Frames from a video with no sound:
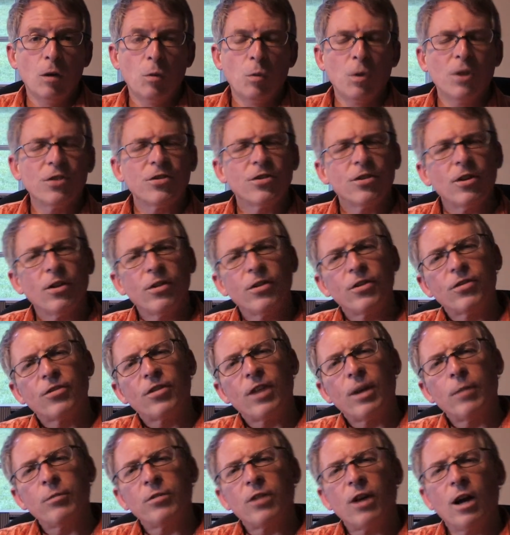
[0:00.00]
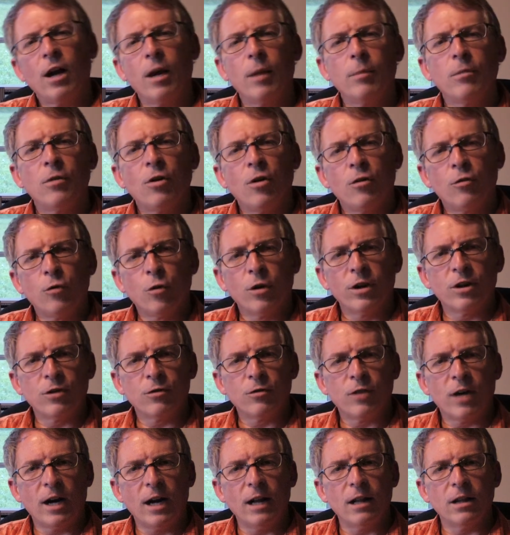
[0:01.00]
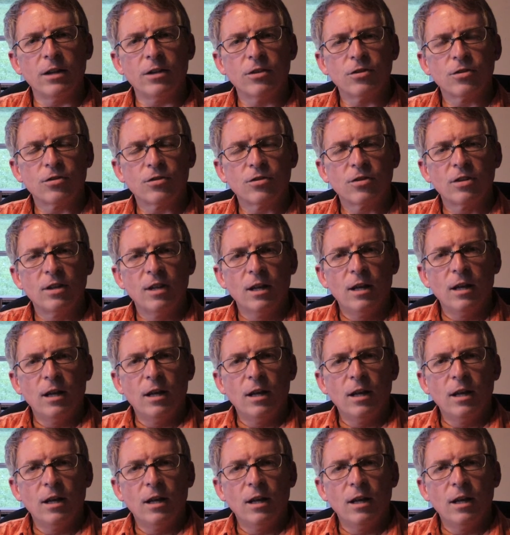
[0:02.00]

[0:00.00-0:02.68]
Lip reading: while still at the same time avoiding violence.